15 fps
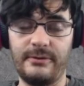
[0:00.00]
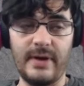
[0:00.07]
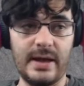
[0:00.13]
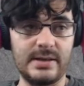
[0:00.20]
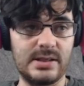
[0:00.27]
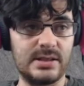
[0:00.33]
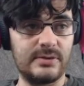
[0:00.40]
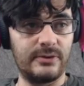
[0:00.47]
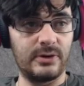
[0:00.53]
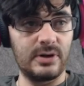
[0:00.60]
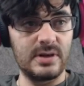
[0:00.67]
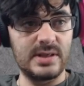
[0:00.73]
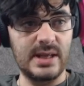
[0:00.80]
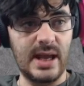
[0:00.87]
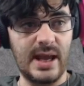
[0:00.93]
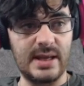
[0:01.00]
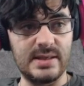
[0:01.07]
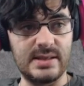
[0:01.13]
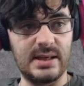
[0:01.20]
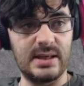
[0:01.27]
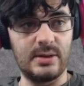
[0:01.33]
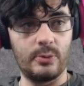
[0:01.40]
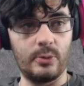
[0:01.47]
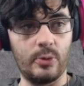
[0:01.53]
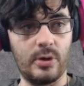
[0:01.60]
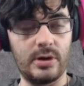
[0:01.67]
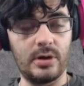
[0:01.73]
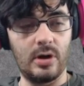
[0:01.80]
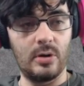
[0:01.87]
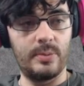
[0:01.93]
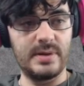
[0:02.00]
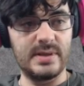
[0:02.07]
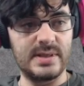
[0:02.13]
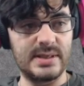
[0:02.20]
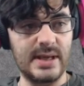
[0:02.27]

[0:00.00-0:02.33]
fenced furnace that has a one open